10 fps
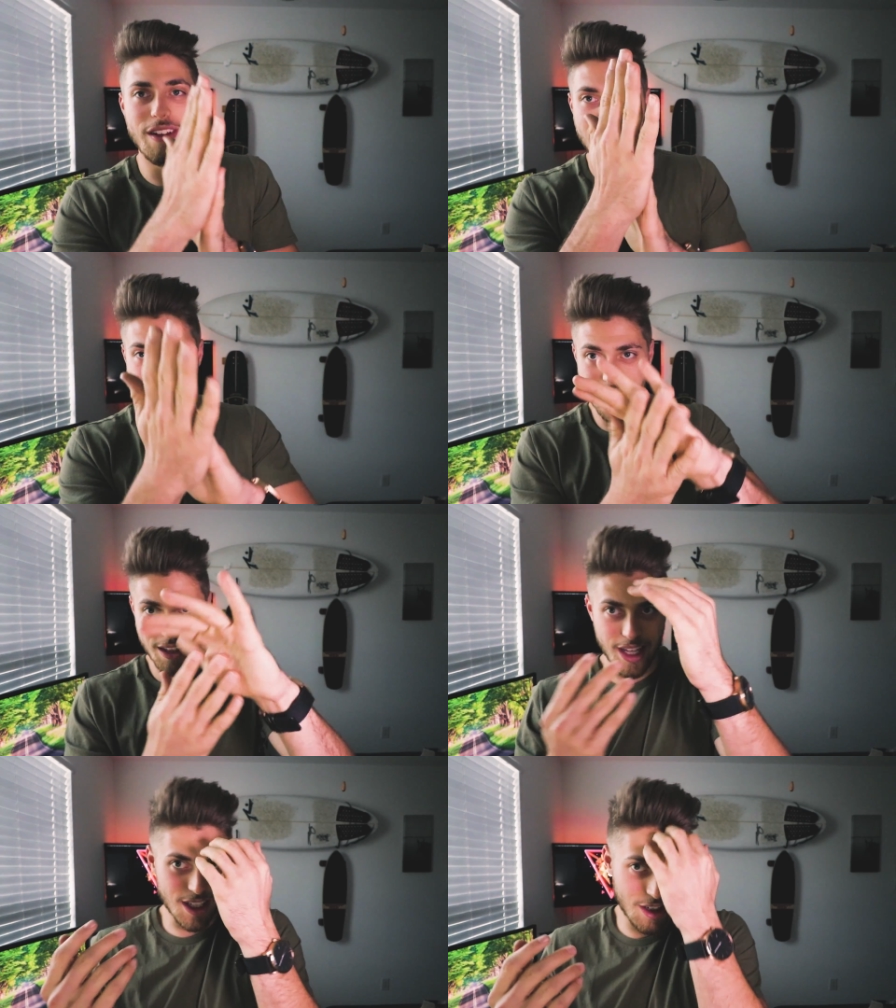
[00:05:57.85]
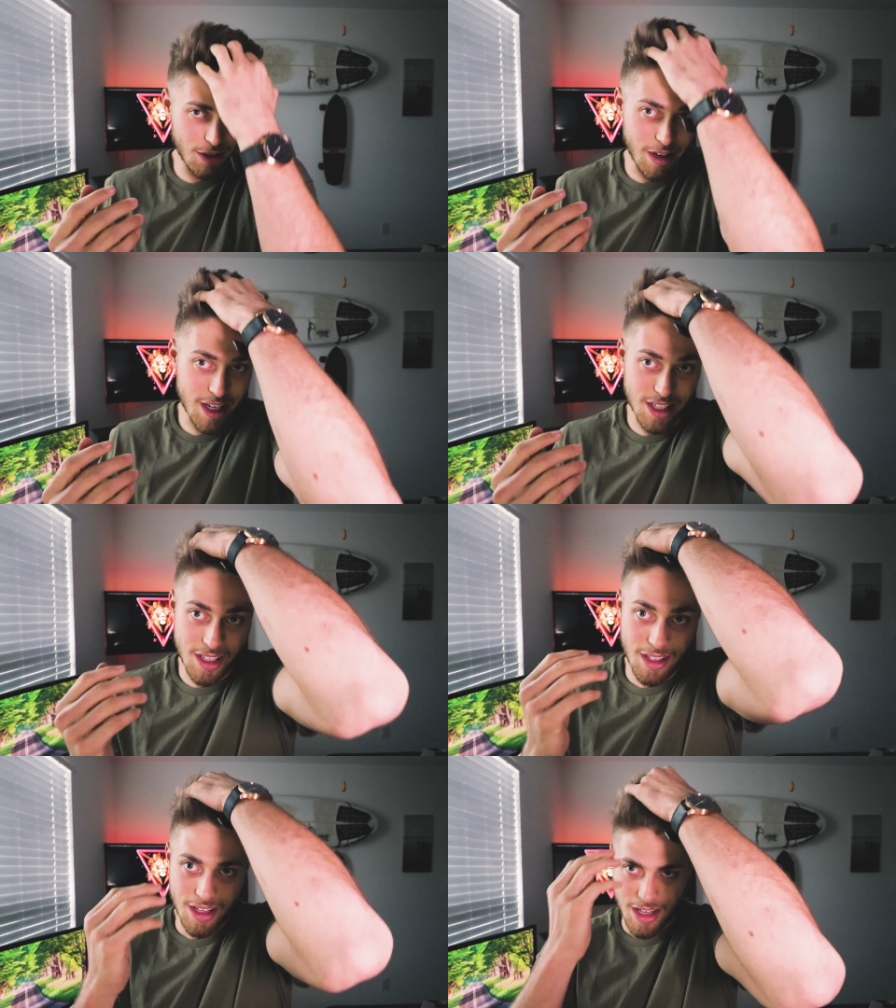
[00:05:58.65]
That's
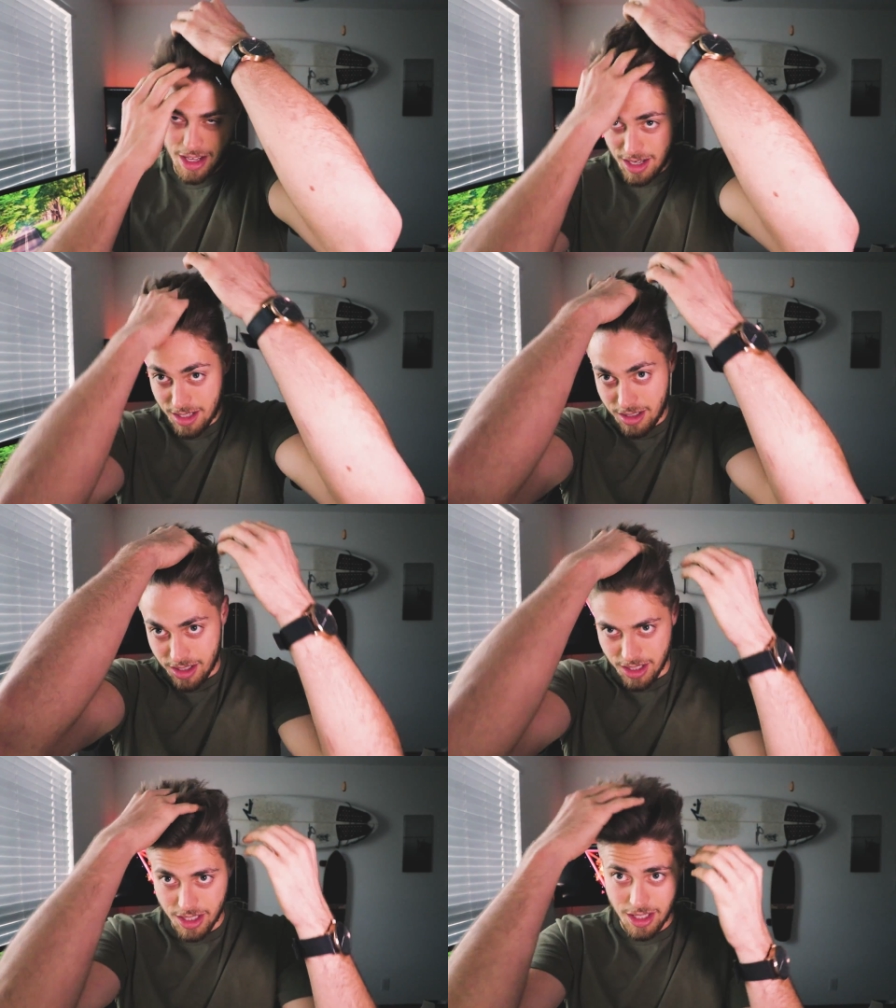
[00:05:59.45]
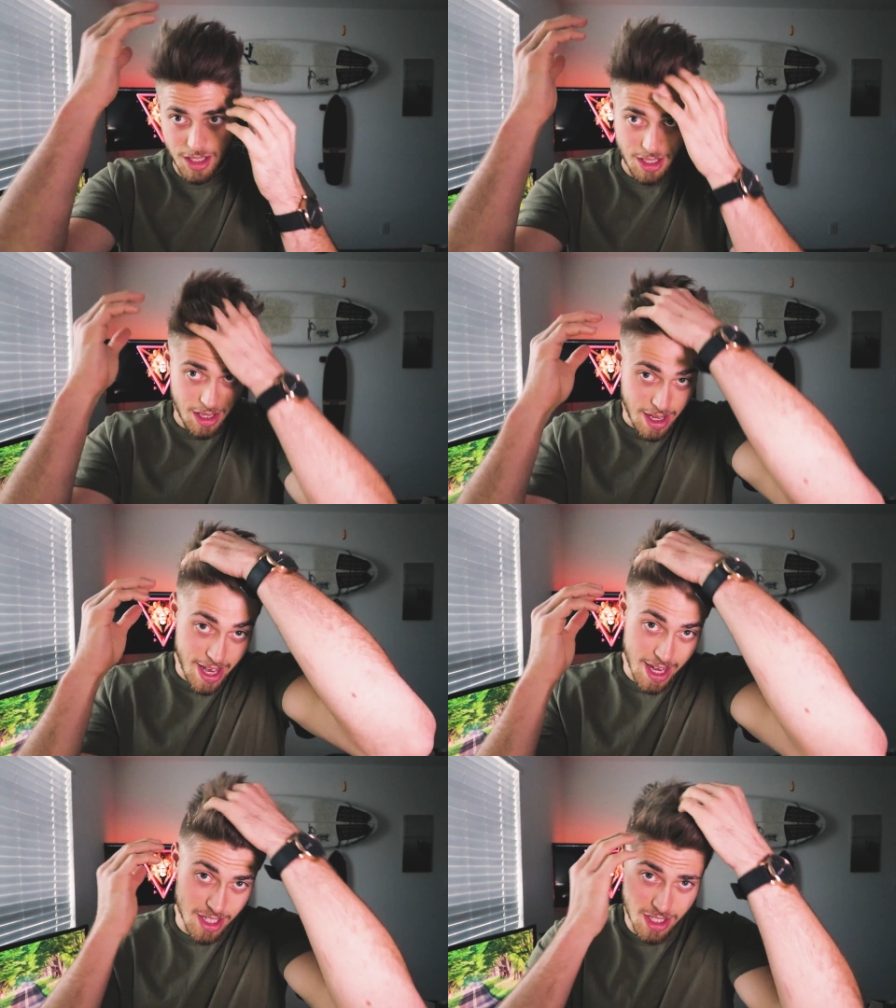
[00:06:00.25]
crazy. So just
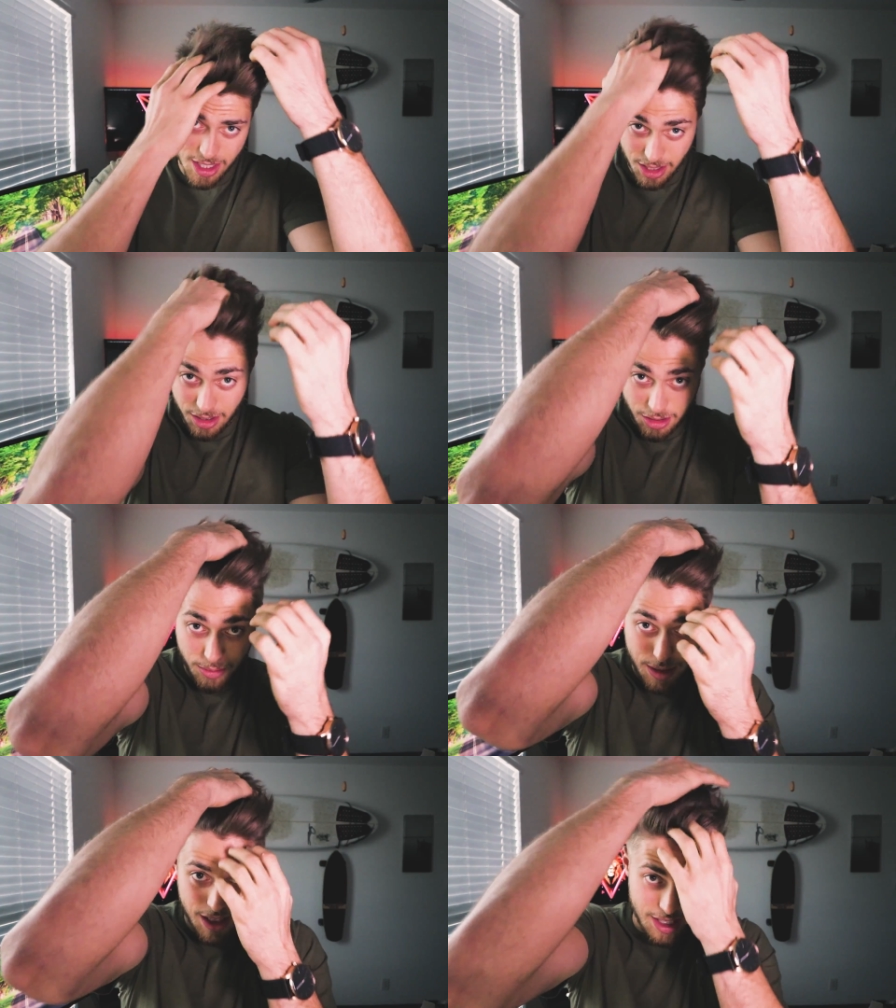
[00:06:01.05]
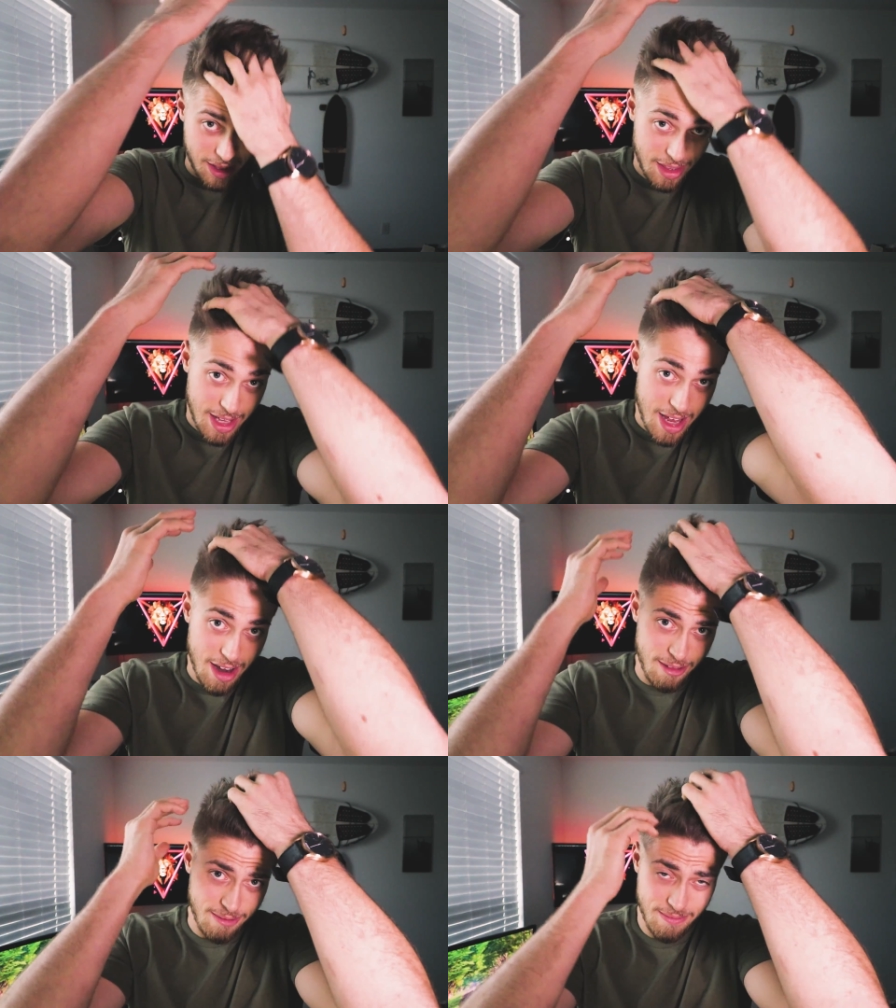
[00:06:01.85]
add just a little bit like
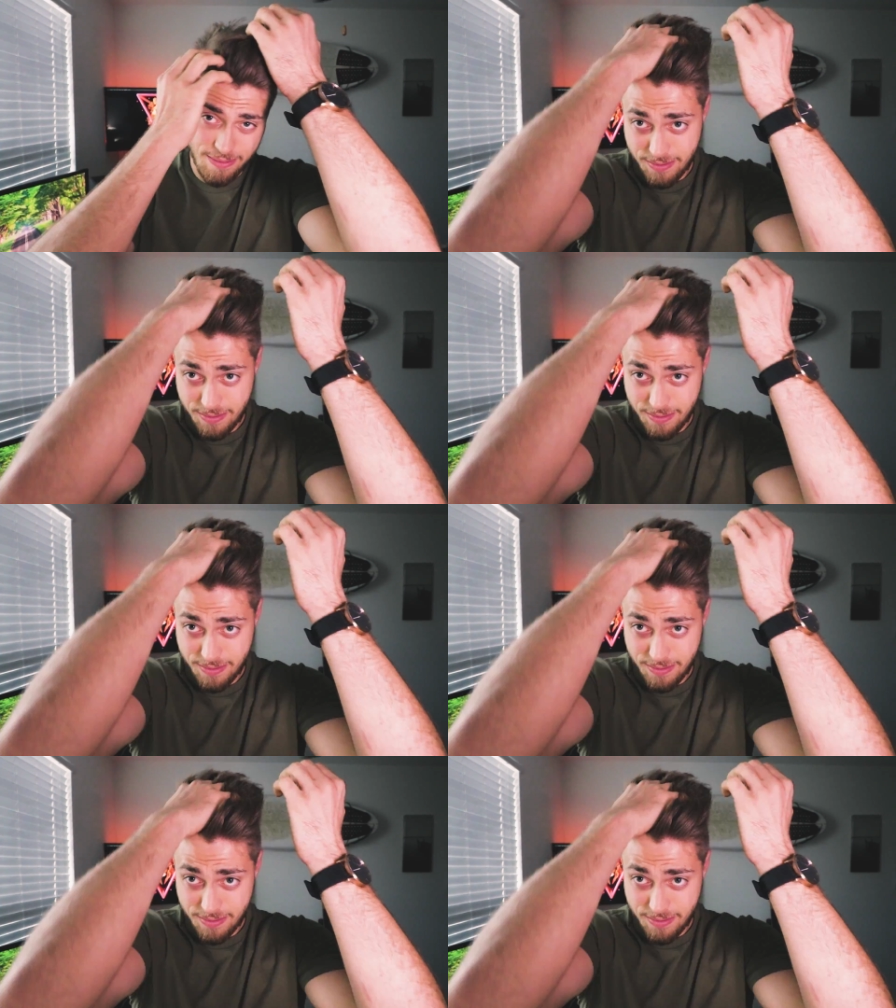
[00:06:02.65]
that.